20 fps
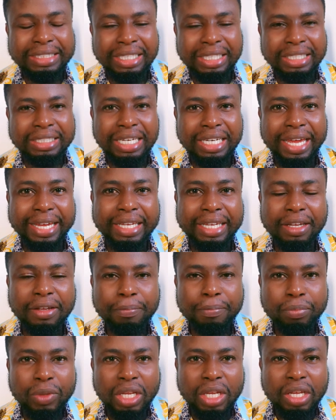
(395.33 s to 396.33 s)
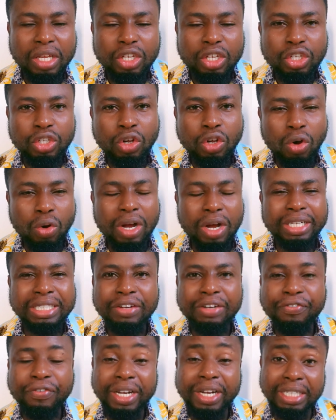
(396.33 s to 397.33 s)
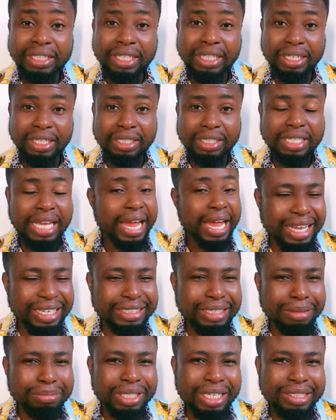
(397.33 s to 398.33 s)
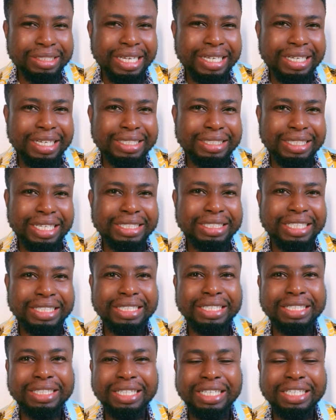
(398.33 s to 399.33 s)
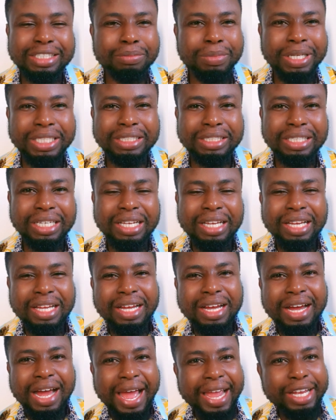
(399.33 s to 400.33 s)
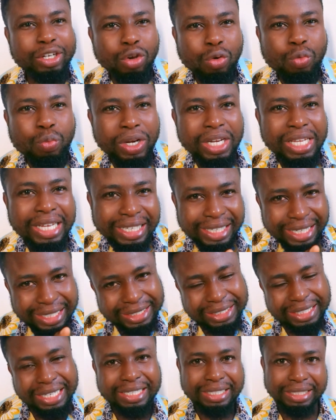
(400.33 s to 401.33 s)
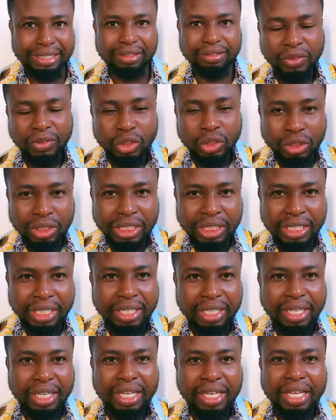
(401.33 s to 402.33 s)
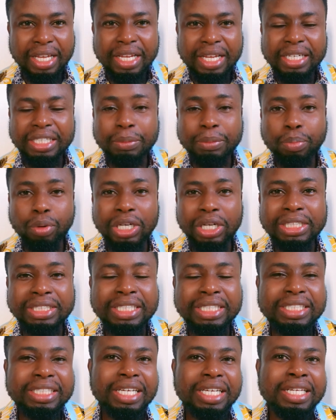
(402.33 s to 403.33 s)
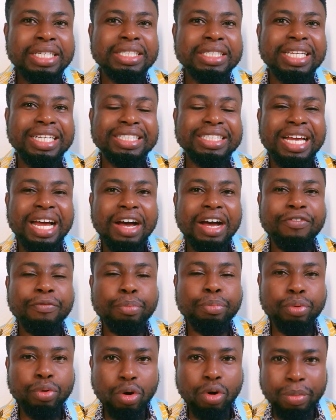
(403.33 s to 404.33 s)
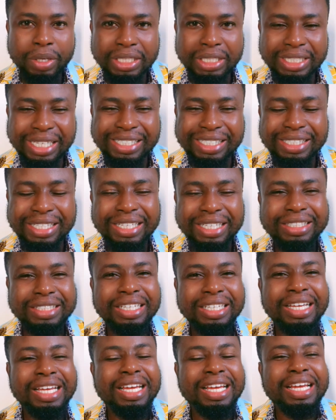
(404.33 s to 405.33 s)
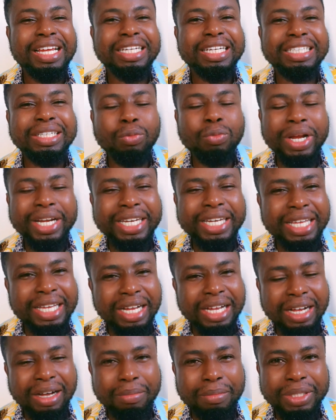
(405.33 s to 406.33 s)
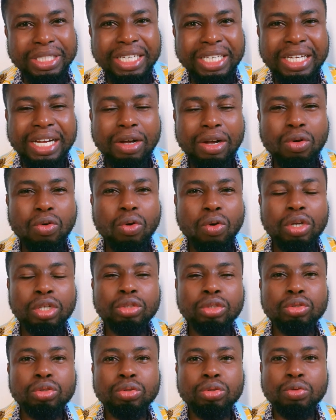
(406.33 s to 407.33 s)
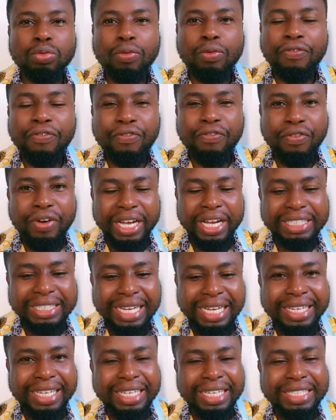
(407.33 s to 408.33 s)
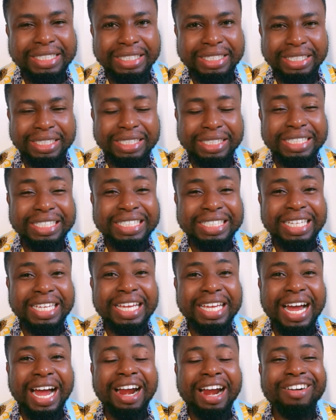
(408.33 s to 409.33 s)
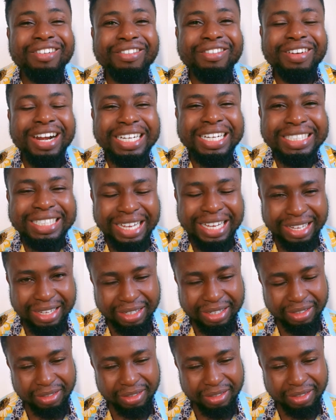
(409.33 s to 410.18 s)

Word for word: it's it's like, you know, the funny thing is, I sometimes understand certain things, but I don't really understand. You see, the politicians that have promised us that when they come, they are going to fight against this, they are rather